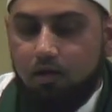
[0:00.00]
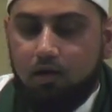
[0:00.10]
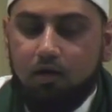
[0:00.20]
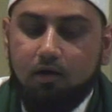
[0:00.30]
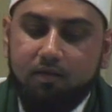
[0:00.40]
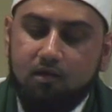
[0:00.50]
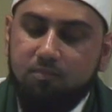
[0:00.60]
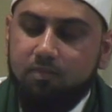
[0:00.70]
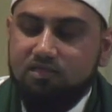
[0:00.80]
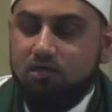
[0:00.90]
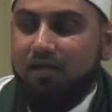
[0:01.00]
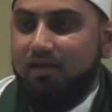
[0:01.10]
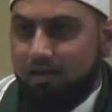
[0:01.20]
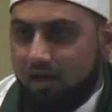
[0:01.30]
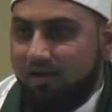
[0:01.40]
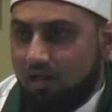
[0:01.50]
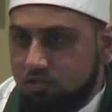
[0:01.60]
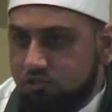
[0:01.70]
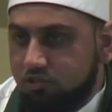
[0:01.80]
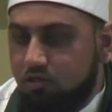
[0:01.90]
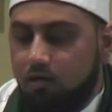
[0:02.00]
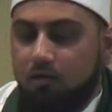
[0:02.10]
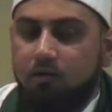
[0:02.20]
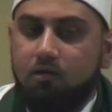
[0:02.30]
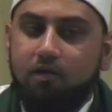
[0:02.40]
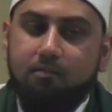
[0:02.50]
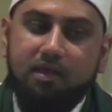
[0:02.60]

Uh, it could be based on an analogy, right?